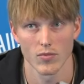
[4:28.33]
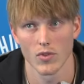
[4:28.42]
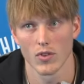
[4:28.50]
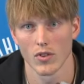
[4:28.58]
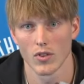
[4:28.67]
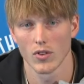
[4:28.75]

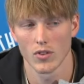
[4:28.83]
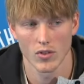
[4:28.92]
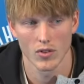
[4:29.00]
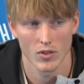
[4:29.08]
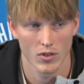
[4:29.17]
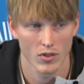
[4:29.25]
It seemed like
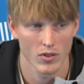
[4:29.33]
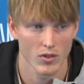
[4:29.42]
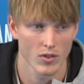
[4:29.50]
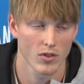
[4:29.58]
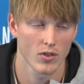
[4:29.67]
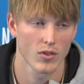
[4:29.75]

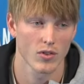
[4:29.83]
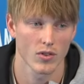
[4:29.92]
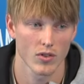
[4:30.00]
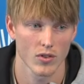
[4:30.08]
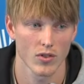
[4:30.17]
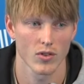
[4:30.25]
Thunder has a lot
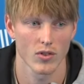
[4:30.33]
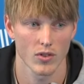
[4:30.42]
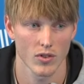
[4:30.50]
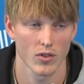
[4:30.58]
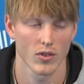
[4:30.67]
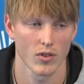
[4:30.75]
of those
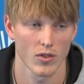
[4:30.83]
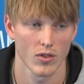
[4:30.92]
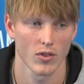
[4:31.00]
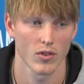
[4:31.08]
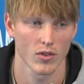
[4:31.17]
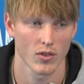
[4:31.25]
guys. Golden
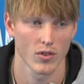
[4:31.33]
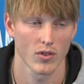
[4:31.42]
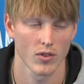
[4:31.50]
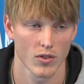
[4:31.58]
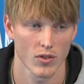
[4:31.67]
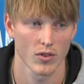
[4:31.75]
State had a lot of
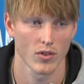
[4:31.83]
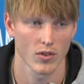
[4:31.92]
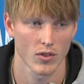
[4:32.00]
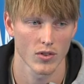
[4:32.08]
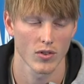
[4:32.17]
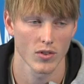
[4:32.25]
those guys.
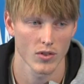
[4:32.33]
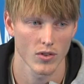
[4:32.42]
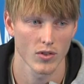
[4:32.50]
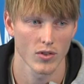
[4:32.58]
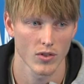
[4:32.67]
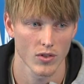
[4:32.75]

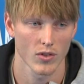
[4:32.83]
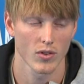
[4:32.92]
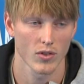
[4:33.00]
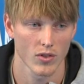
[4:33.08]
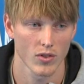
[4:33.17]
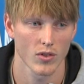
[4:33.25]
Samsung had a lot of
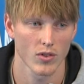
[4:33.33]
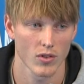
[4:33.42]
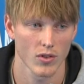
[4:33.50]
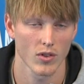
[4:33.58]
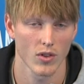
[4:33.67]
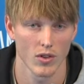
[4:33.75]
those guys.
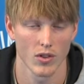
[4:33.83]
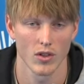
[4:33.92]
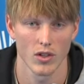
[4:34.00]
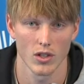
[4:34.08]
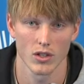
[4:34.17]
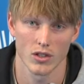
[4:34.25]

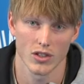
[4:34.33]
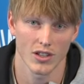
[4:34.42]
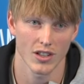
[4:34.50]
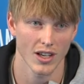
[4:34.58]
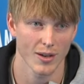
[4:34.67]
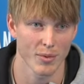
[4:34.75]

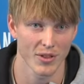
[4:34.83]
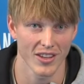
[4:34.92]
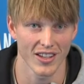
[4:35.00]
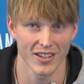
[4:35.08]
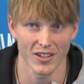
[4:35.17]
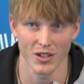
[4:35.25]
Yeah, but
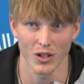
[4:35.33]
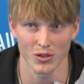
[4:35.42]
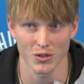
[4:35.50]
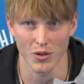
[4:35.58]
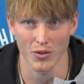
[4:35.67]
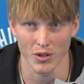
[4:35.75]
then you
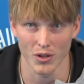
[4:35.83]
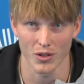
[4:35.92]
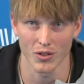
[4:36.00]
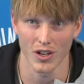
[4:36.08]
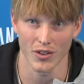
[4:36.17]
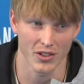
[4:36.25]
also
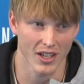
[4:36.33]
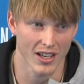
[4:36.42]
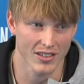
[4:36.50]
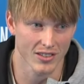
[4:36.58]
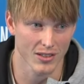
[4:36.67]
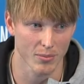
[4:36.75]
throw other
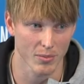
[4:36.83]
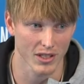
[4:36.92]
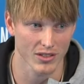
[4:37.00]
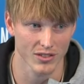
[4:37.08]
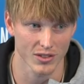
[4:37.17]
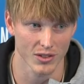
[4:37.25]
guys in the
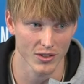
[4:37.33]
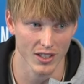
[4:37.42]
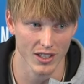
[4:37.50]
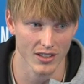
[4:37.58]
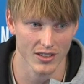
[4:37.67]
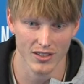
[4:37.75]
mix too,
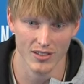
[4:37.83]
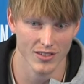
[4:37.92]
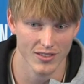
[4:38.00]
like